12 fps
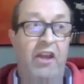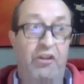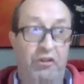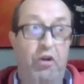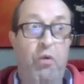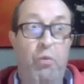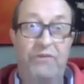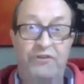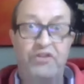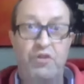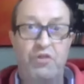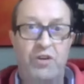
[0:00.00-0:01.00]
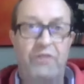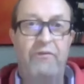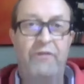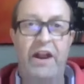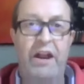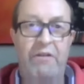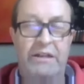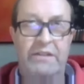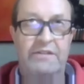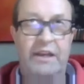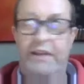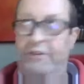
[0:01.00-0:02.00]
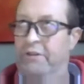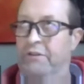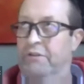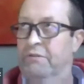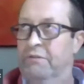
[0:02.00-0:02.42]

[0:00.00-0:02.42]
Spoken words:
we've 2 conferrings. I said,